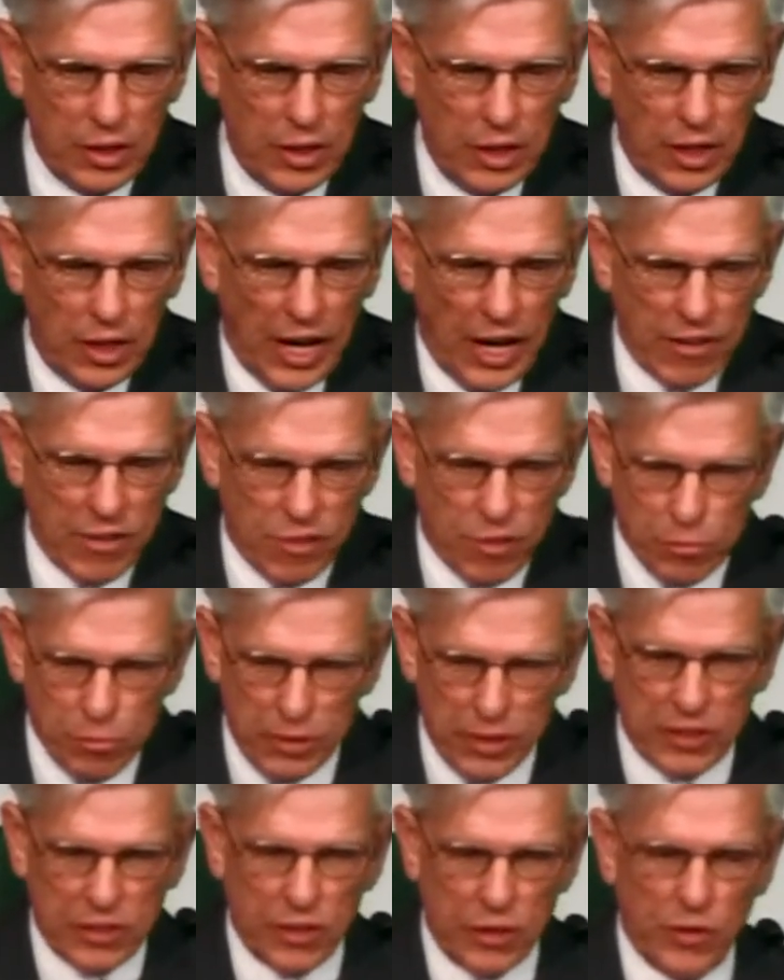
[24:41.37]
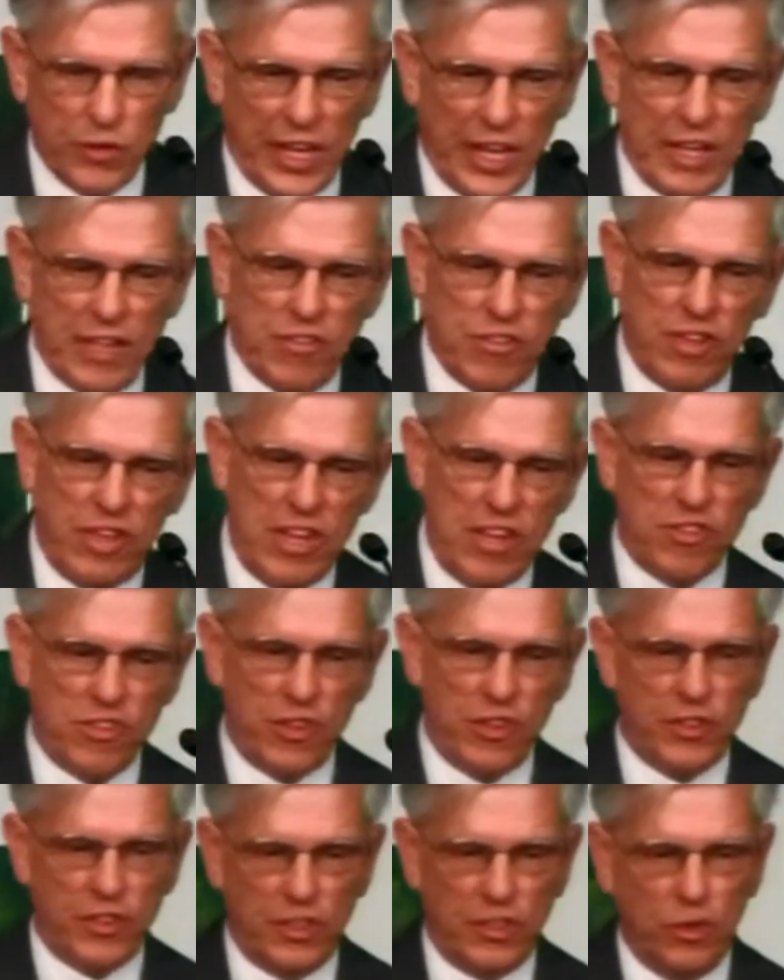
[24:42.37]
I submit to you that it's
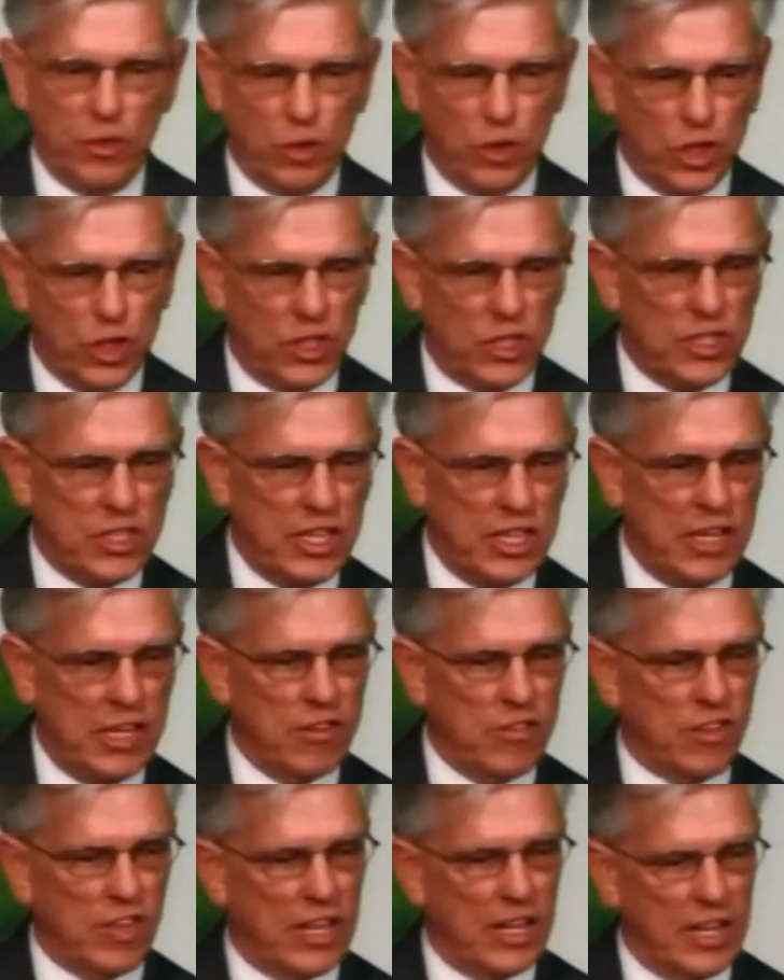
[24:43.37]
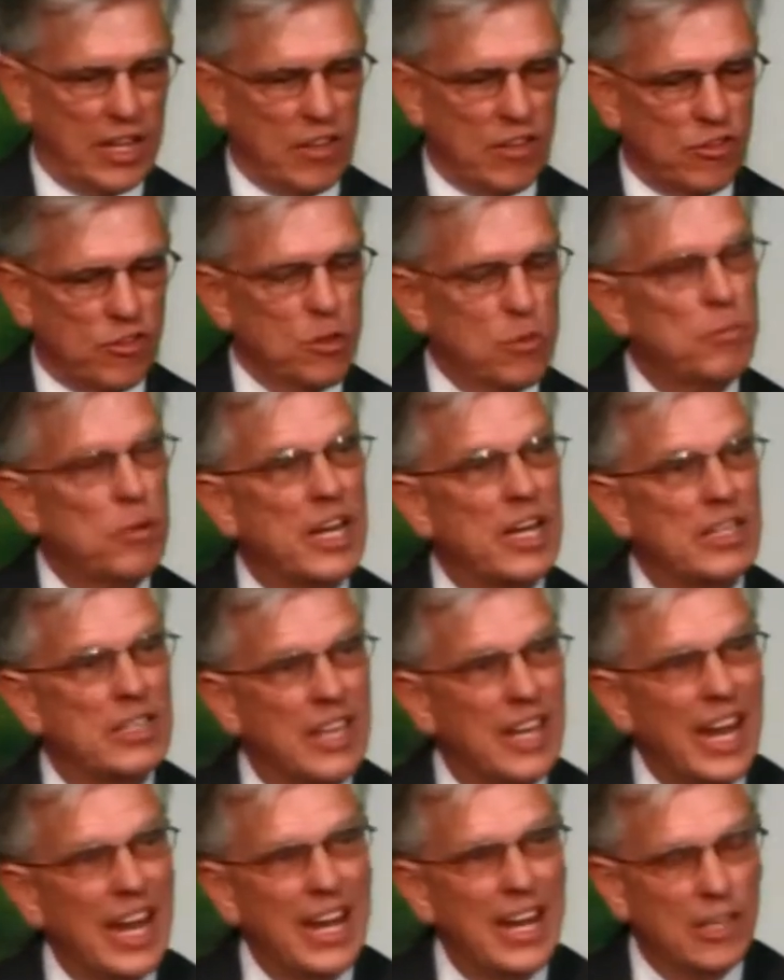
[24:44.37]
easier to do good deeds than it is to
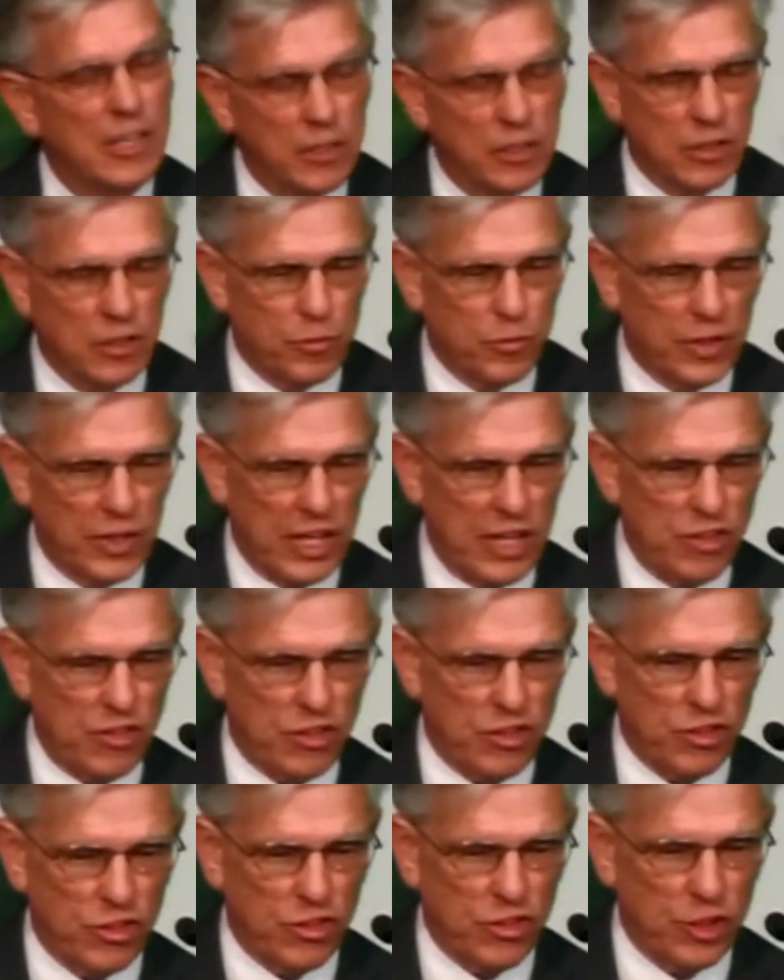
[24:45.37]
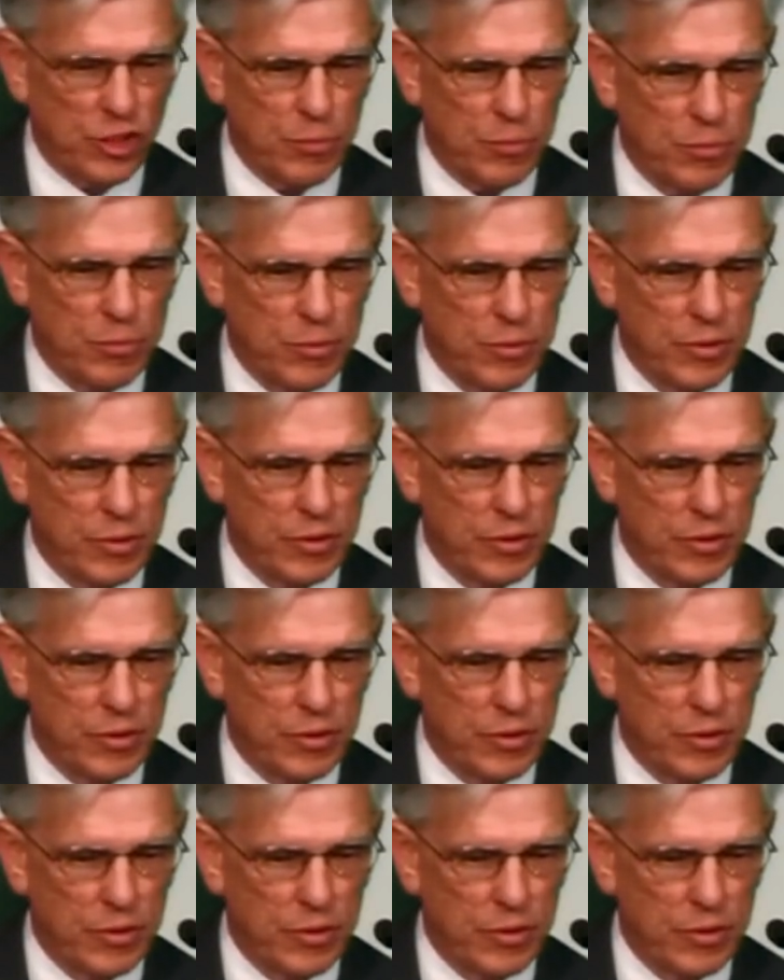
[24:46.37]
maintain a good relationship.